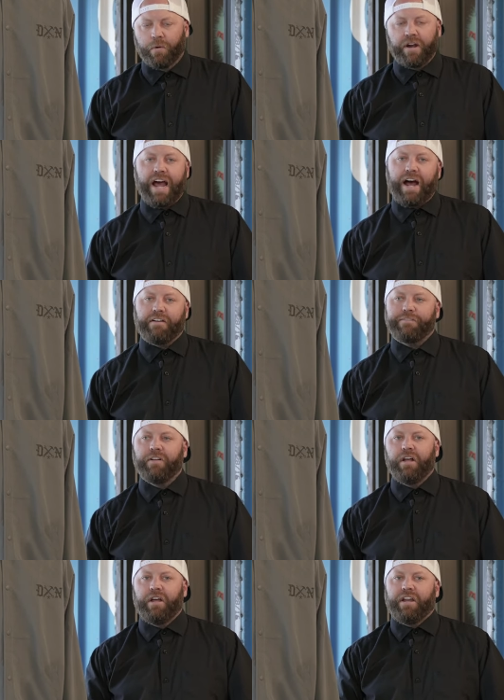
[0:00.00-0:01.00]
We're gonna
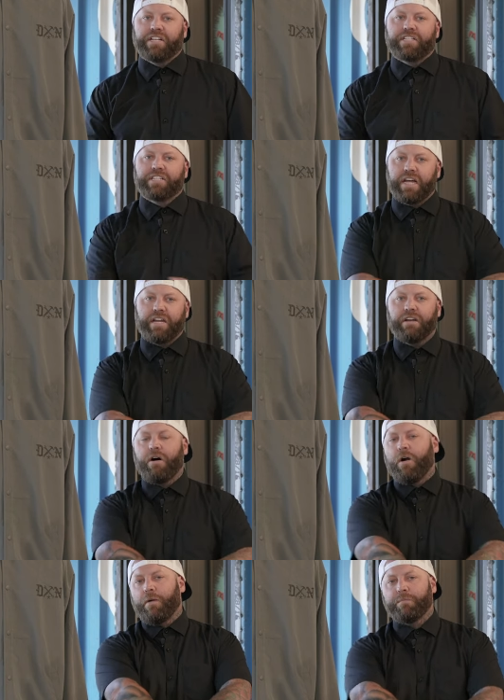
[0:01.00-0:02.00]
have an
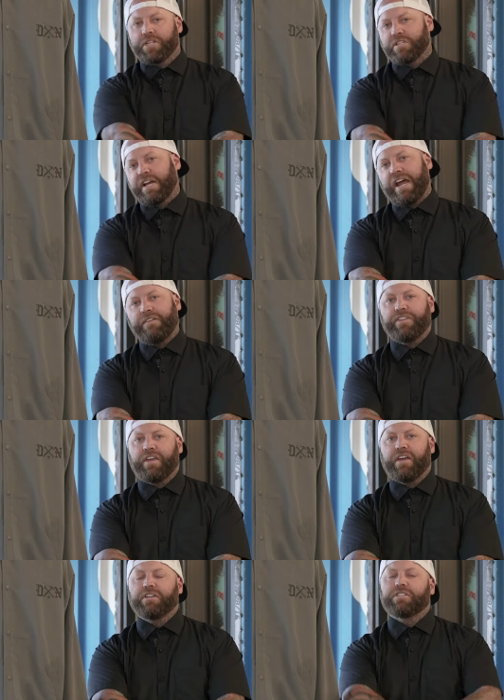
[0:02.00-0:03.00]
extended arm just like
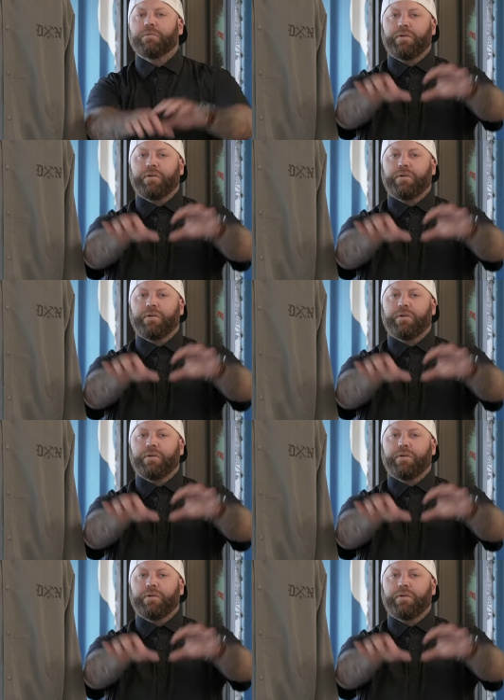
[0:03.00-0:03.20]
everything else.